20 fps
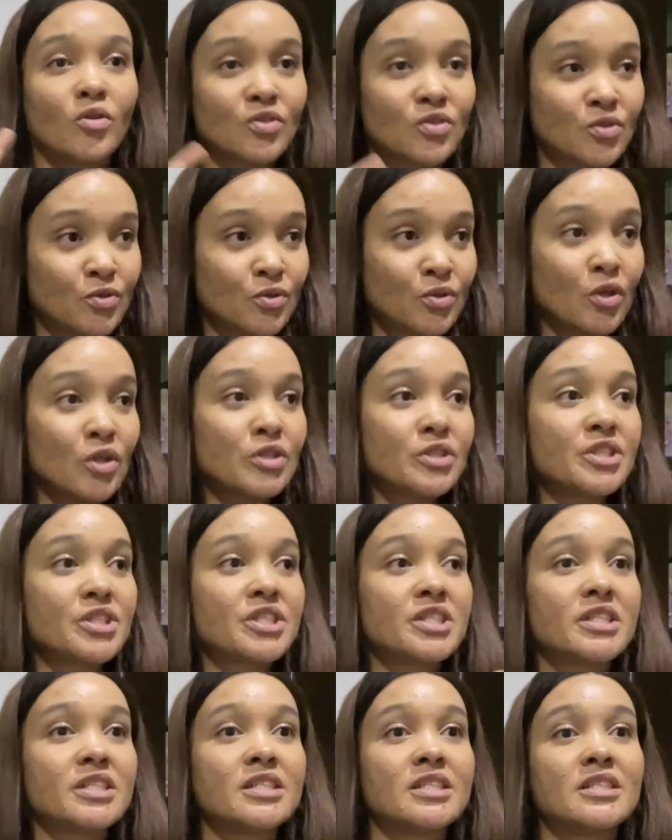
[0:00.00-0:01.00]
school
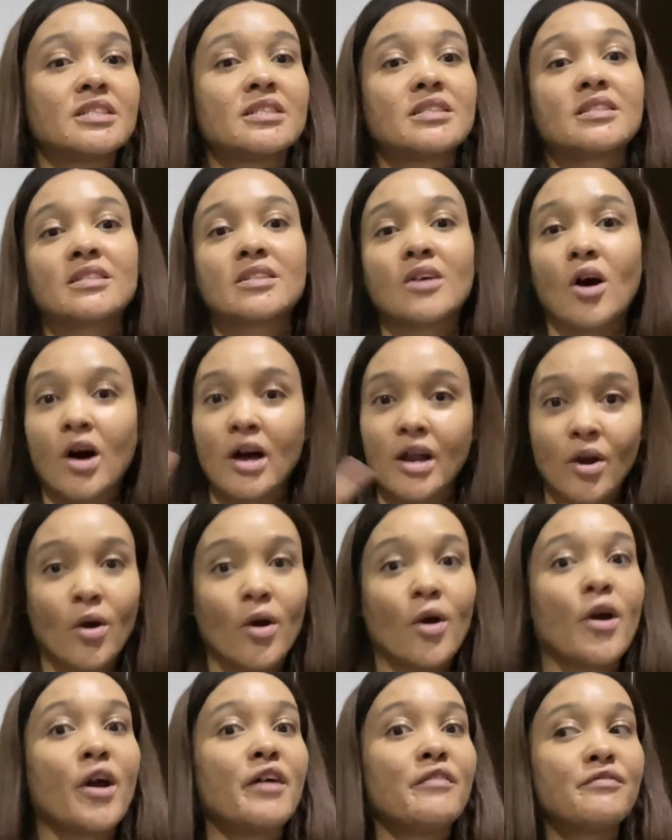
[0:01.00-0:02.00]
lunches, and
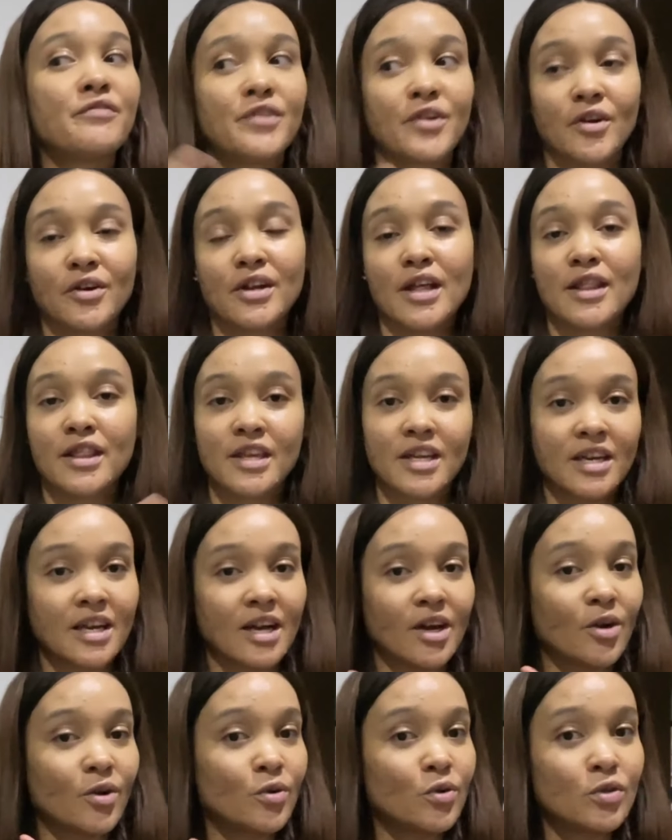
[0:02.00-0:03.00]
every other thing
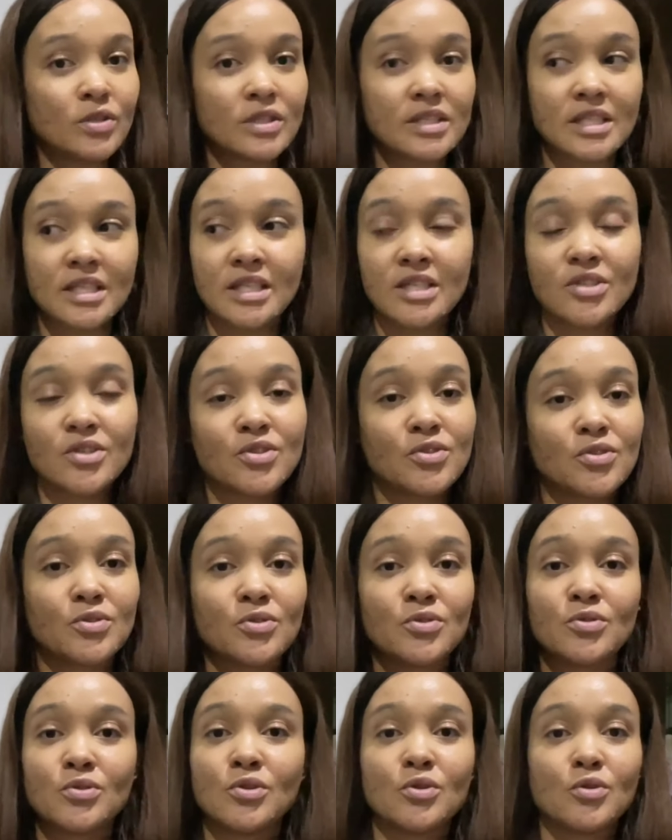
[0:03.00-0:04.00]
that goes into,
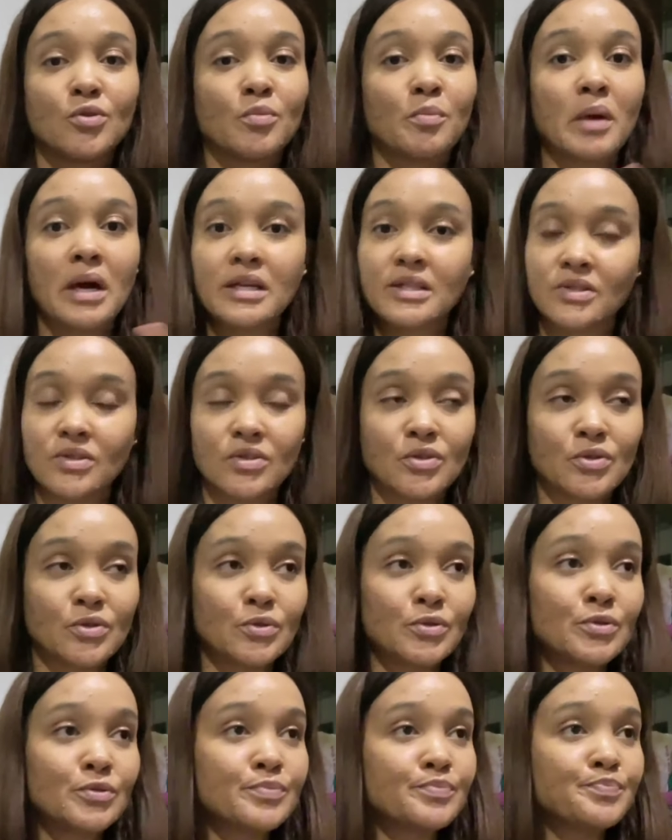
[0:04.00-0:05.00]
you know, back to
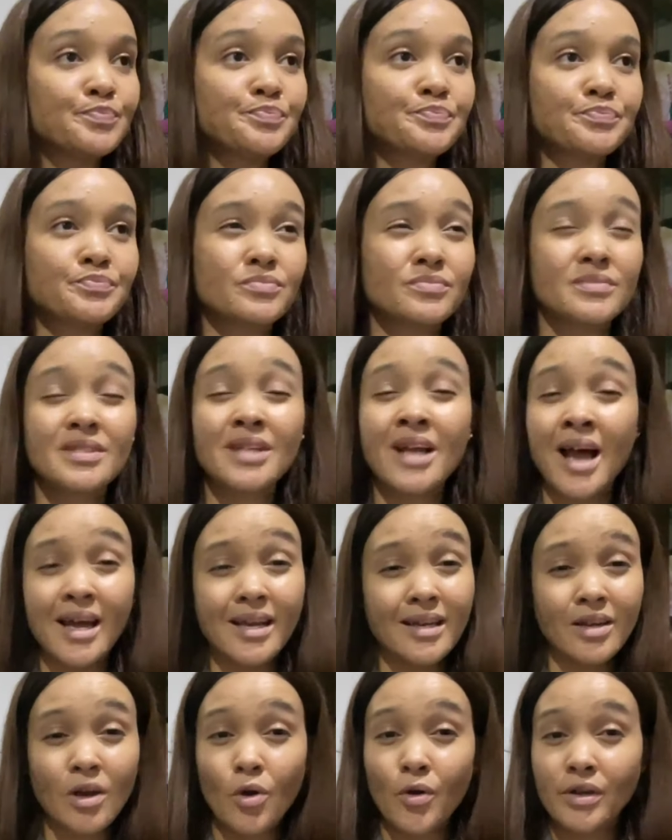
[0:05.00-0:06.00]
school
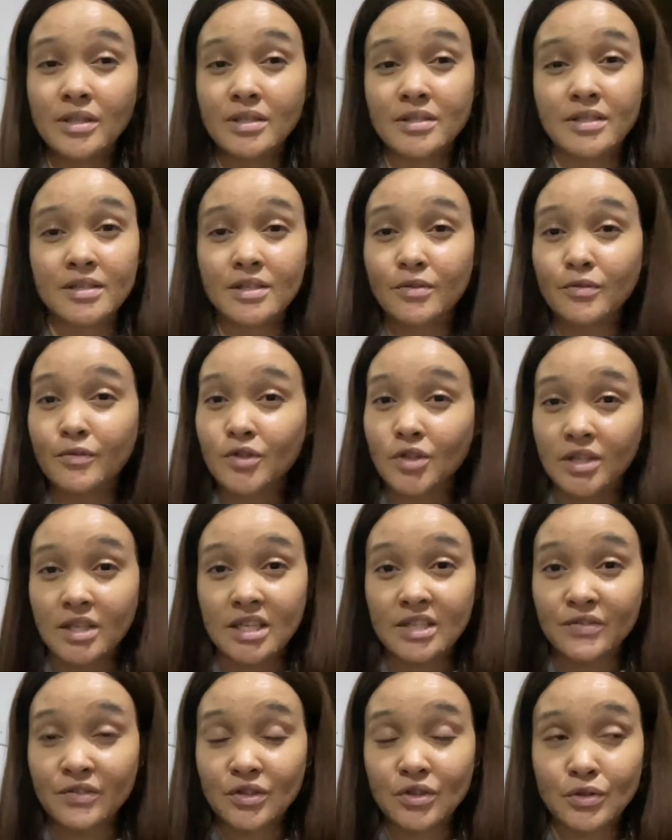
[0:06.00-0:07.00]
and going to a
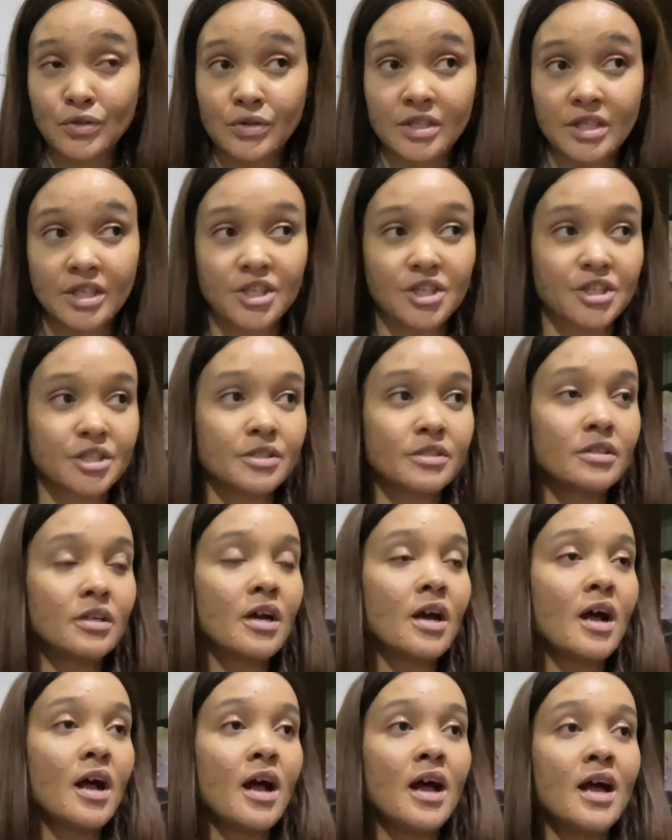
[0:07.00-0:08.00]
successful school section.
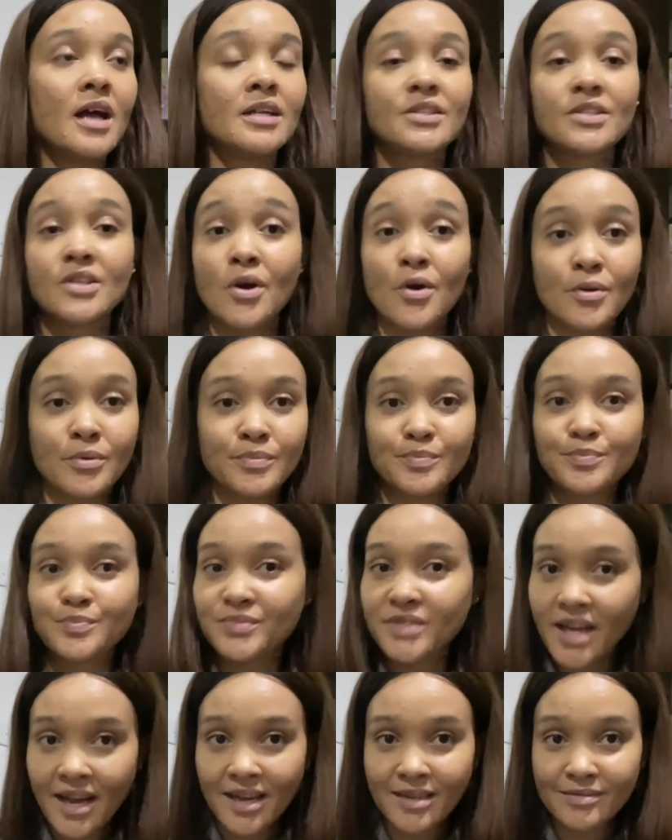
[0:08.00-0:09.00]
So
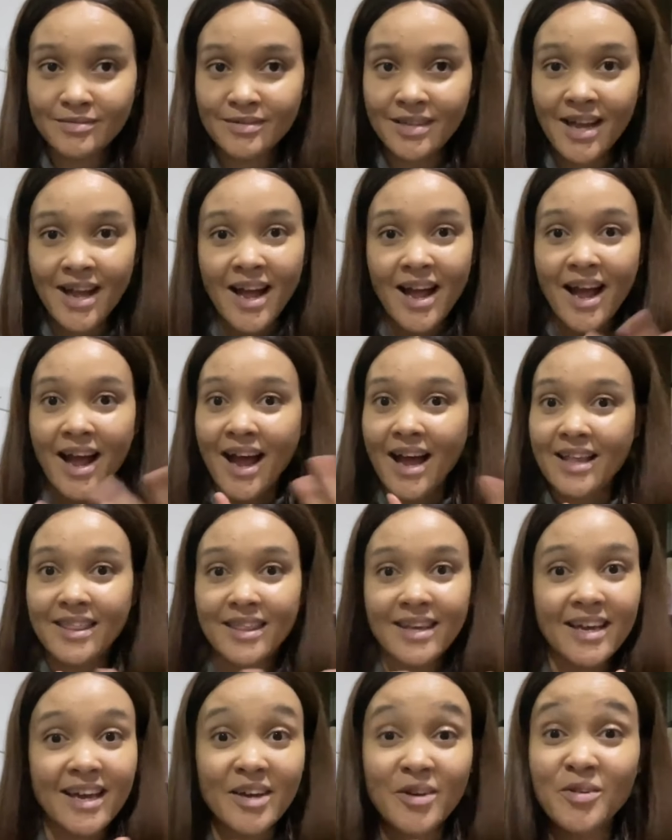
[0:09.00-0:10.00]
yeah, I
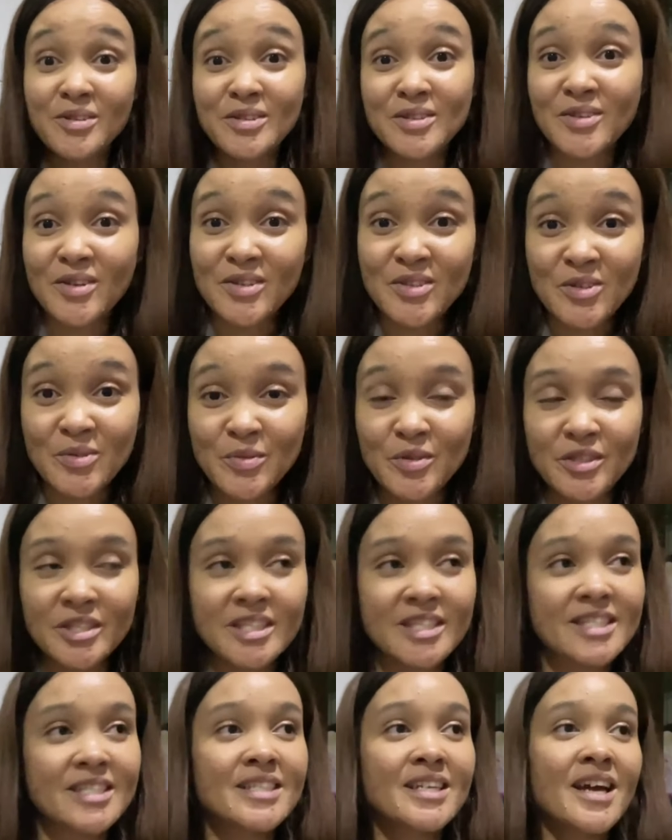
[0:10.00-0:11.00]
think I don't want to talk too
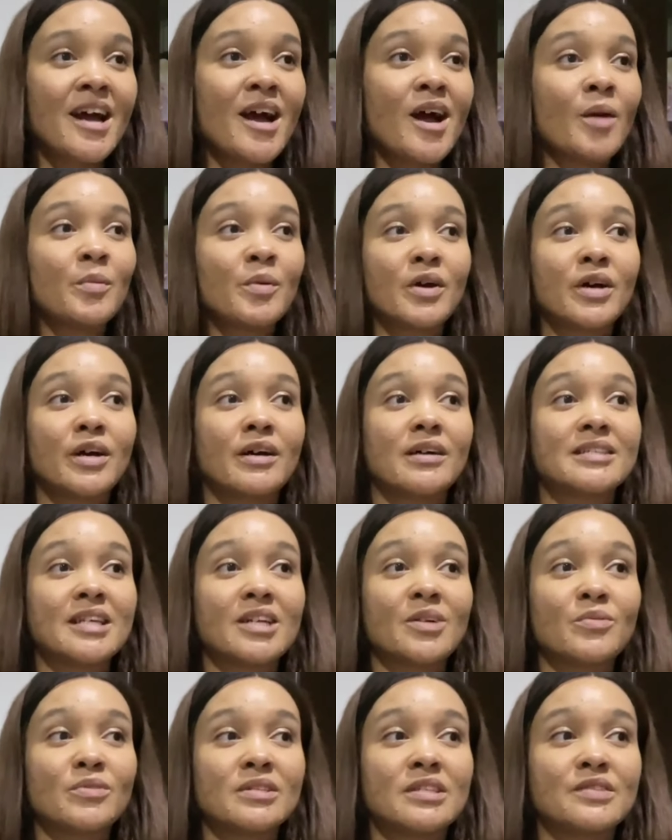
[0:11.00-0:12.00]
much. Because
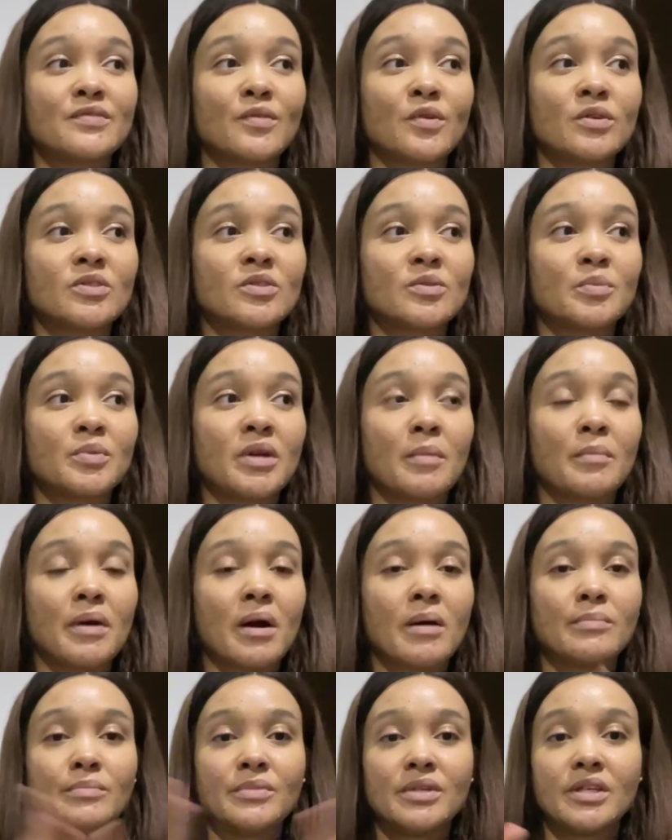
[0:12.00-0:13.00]
I don't want this vlog to be
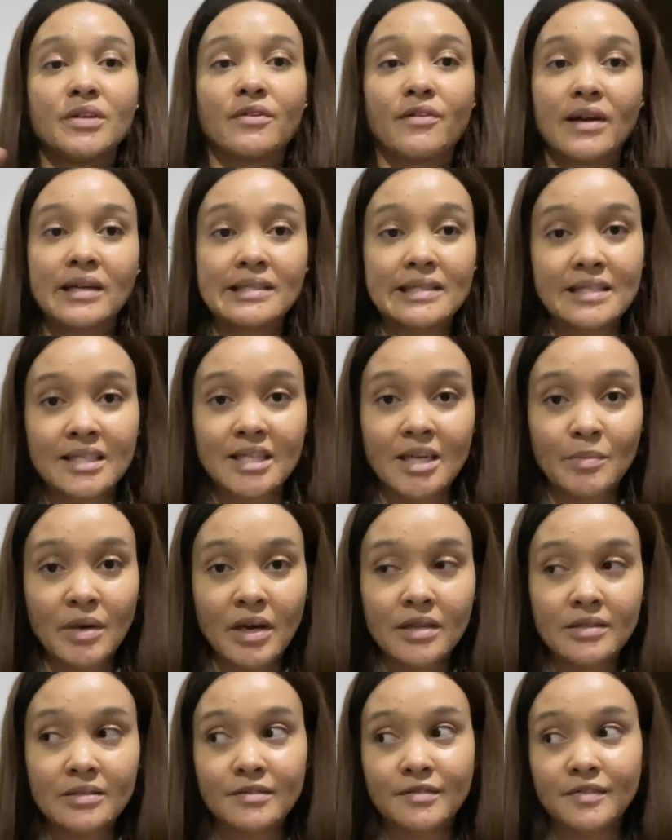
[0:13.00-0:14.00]
about me ranting
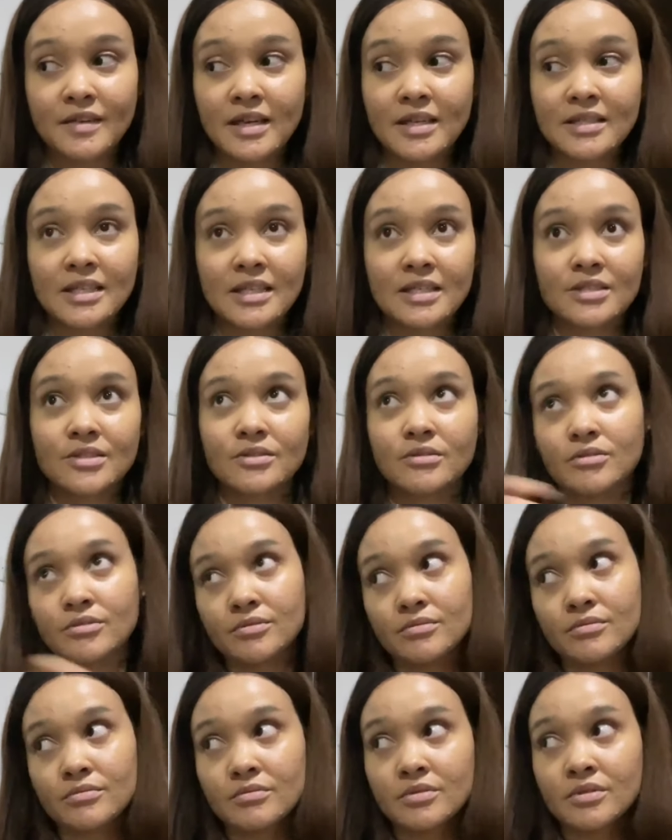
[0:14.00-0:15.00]
about the fact that, you
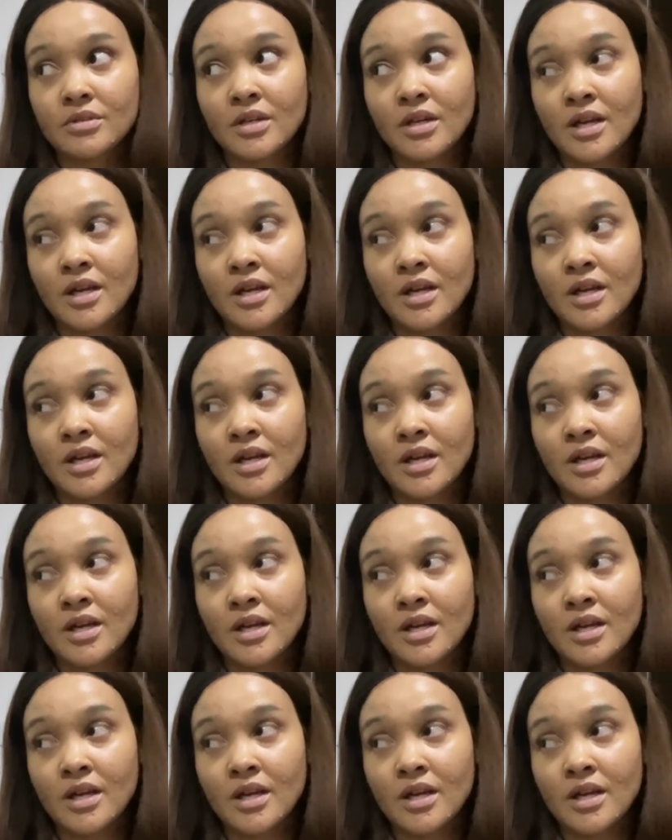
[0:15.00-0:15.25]
know,